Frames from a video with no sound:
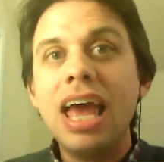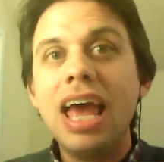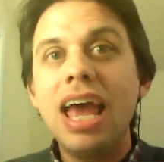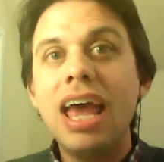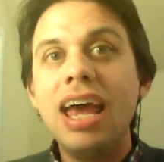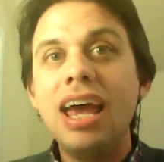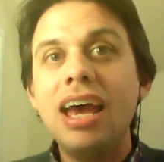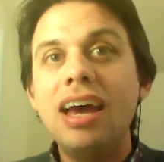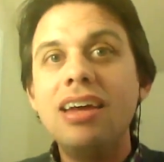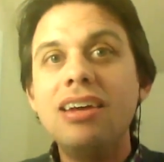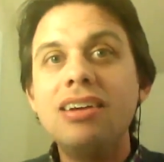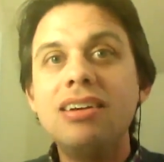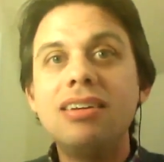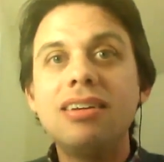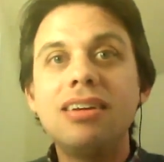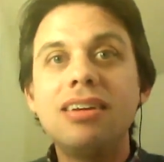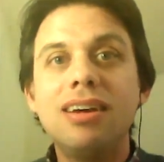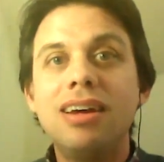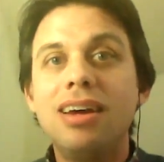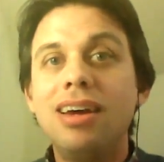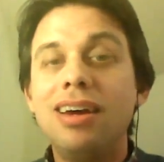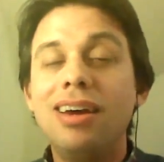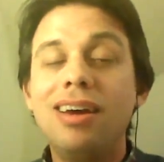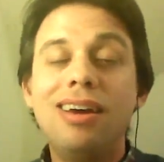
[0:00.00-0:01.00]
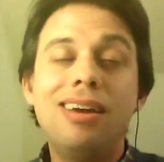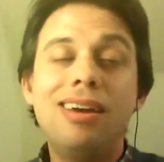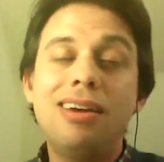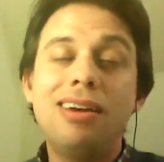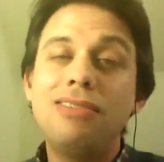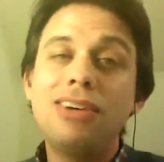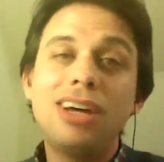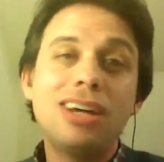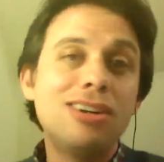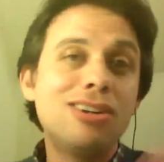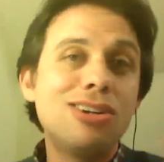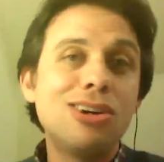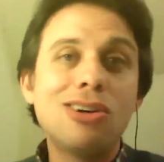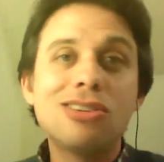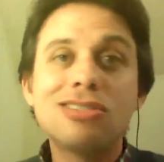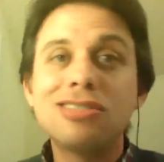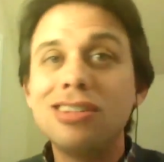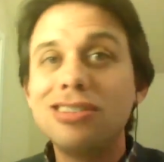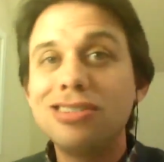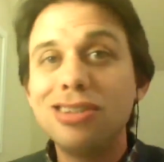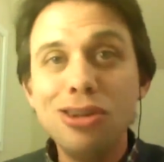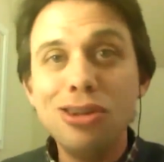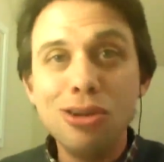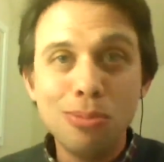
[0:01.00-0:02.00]
and and I've got a dark
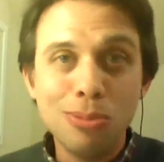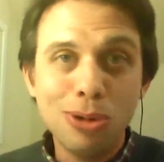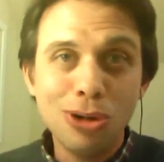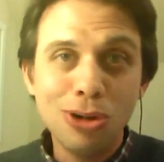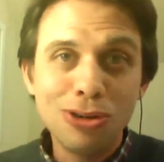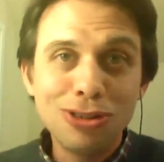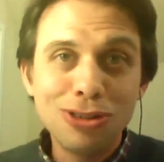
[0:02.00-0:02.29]
sense of humor.